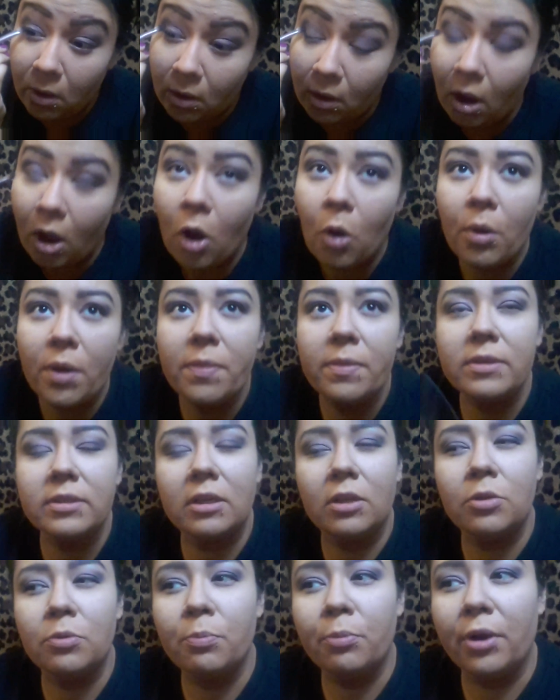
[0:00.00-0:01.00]
Oh, and this
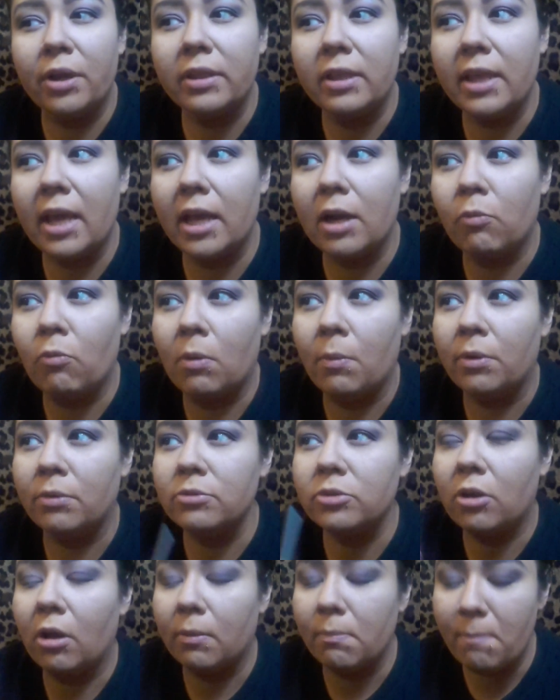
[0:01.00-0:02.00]
other brand that they had at Walmart was
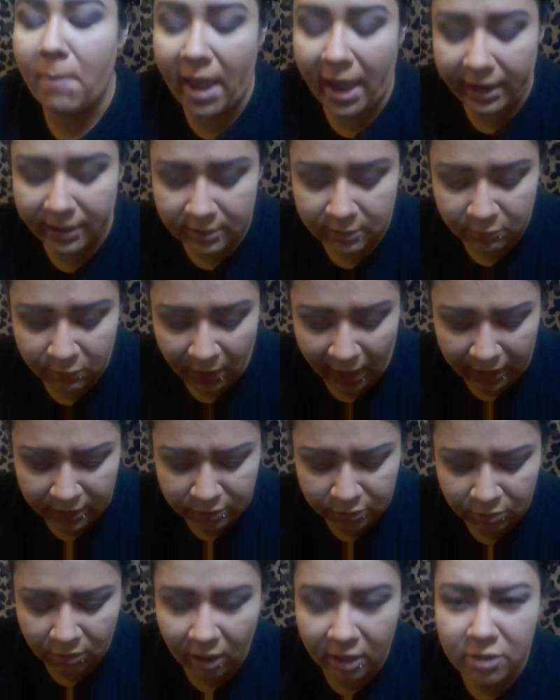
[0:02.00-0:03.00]
called Max
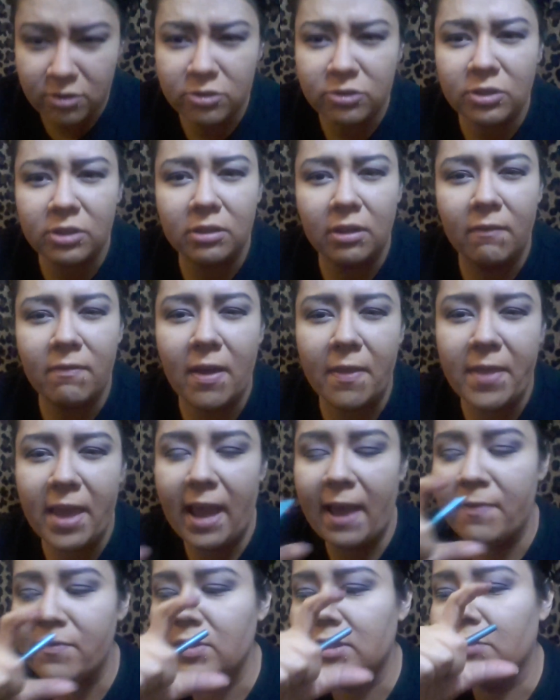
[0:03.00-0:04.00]
Factor. I used to love that. They
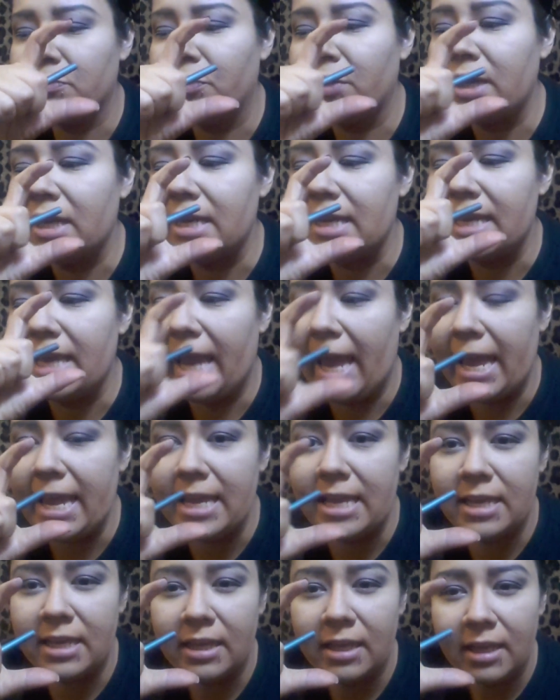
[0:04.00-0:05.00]
had this fucking
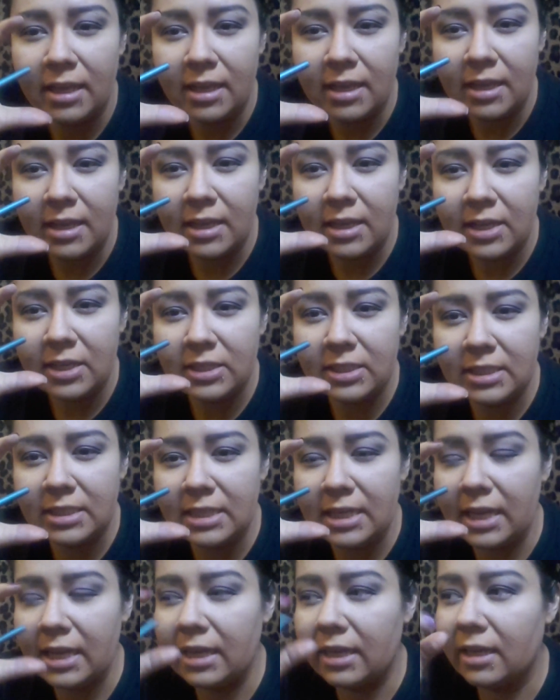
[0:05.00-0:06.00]
cake
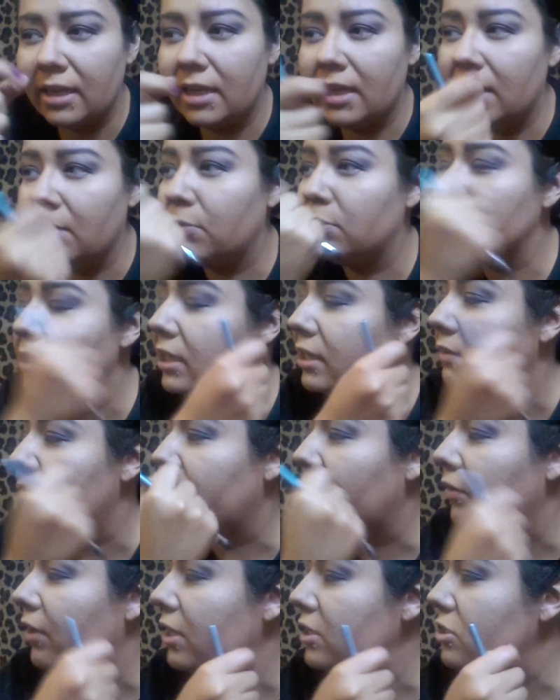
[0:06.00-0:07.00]
stick. It was like a
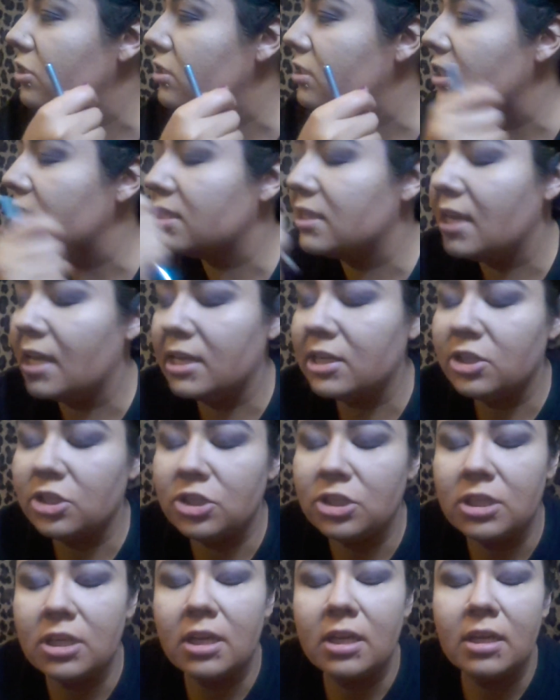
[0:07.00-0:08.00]
foundation stick. That
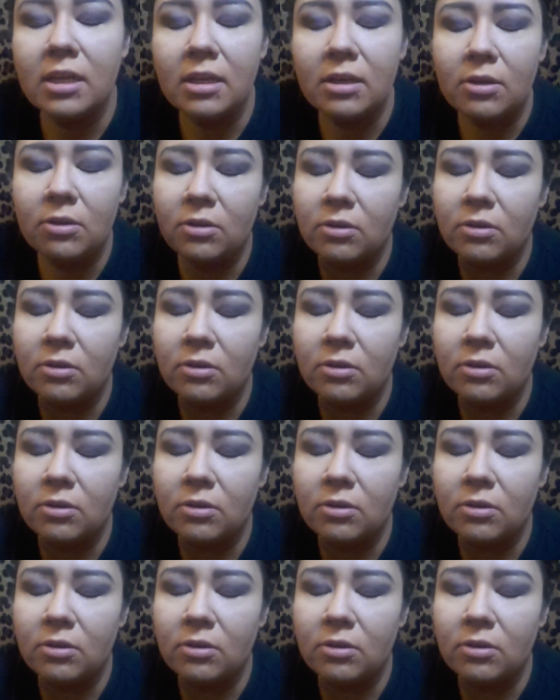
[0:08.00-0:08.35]
shit.